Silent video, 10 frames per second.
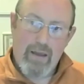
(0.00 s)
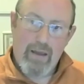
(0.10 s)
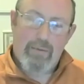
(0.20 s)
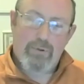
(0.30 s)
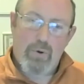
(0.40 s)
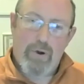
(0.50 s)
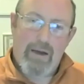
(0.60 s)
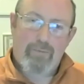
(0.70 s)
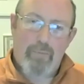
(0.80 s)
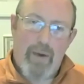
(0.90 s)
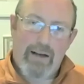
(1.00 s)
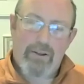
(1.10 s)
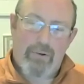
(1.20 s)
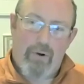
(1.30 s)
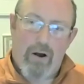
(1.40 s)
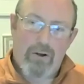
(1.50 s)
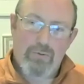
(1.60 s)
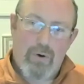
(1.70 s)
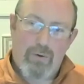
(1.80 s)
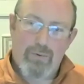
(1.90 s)
And so again, we're back to the
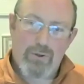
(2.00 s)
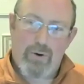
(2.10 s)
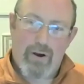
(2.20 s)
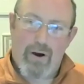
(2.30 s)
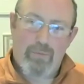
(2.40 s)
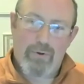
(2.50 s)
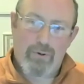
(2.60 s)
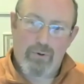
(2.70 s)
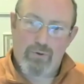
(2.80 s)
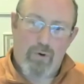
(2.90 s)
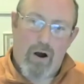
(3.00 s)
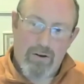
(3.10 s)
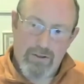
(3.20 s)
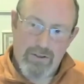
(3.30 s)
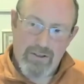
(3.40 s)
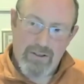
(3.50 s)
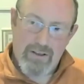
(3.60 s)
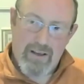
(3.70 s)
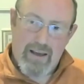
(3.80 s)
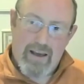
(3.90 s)
rocks. What was going on with those rocks,
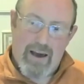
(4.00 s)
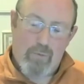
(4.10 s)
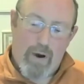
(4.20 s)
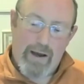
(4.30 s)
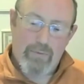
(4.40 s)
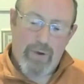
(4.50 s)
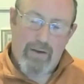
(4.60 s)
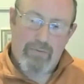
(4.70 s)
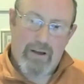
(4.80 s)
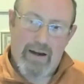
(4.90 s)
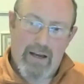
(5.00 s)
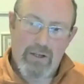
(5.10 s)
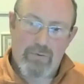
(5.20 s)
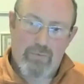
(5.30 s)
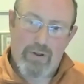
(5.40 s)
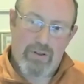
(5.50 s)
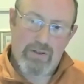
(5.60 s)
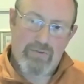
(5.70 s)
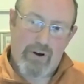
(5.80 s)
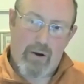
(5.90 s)
and why do we have a connection with
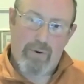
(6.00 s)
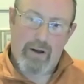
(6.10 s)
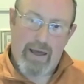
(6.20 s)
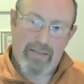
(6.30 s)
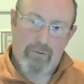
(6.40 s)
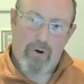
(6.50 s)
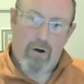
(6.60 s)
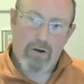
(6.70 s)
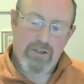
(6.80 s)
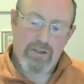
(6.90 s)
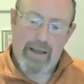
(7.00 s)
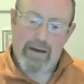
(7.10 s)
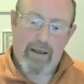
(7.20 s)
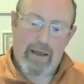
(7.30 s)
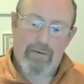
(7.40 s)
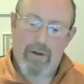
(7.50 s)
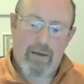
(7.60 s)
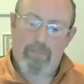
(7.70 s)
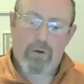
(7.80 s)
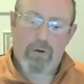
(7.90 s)
this phenomenon and the rocks in a
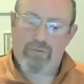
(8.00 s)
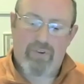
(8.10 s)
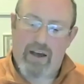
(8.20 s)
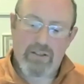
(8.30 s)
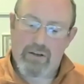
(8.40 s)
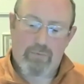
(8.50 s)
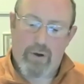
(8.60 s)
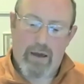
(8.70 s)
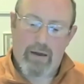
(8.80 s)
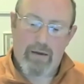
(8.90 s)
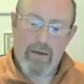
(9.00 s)
multifaceted way?